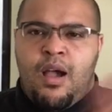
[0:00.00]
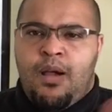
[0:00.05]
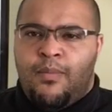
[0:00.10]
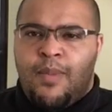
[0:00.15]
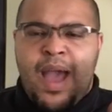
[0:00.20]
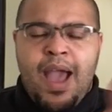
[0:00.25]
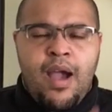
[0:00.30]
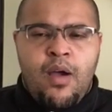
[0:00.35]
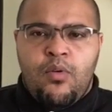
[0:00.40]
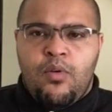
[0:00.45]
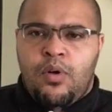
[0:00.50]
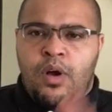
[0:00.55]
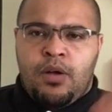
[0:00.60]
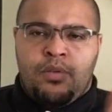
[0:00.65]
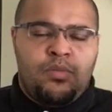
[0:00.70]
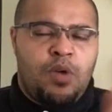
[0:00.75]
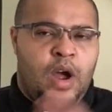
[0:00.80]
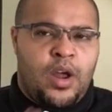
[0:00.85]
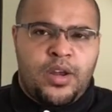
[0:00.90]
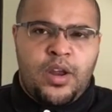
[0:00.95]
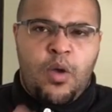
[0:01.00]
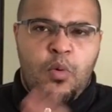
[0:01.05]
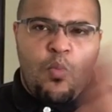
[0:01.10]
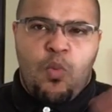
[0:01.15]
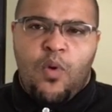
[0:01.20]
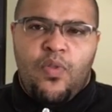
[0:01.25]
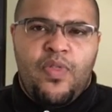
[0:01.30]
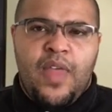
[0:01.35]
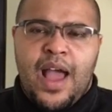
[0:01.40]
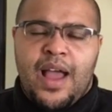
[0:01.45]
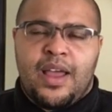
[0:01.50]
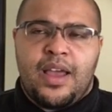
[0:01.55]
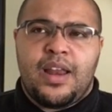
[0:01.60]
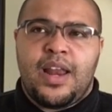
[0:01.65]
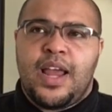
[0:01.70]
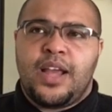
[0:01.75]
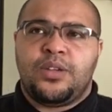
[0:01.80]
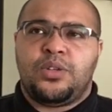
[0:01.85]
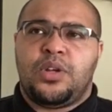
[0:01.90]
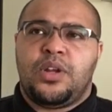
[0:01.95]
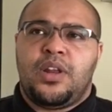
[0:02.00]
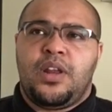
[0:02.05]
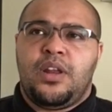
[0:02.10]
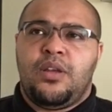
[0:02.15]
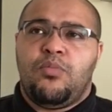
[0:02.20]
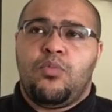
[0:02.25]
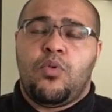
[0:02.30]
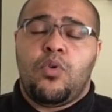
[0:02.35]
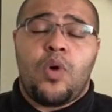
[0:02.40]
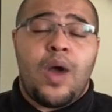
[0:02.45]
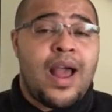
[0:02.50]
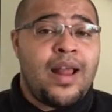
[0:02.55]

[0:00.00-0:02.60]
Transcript: I'm out, I, I don't want that connection anymore.